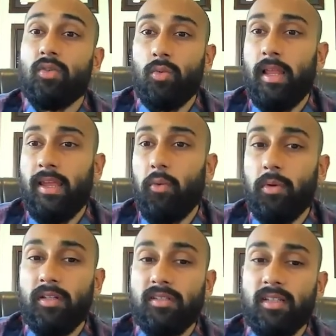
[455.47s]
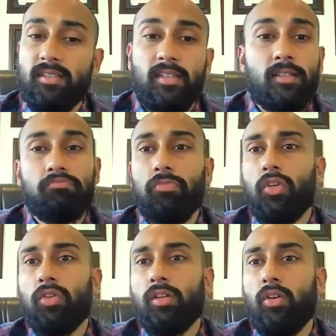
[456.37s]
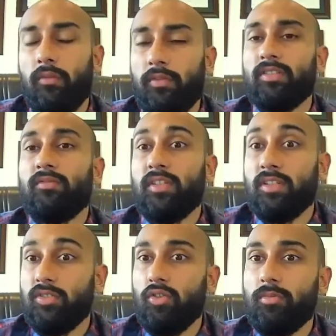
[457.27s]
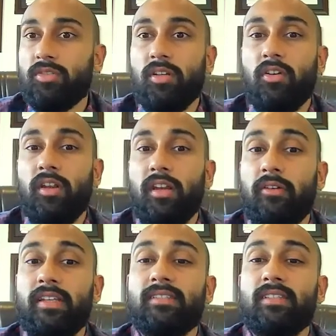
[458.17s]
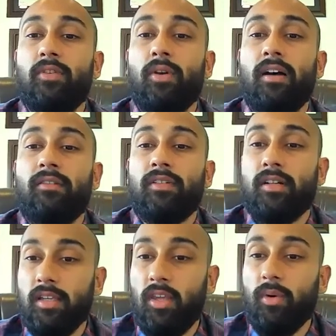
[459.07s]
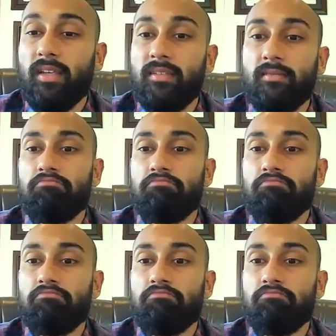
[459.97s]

So like we were discussing, the confidence of the consumers are going to increase if you have a US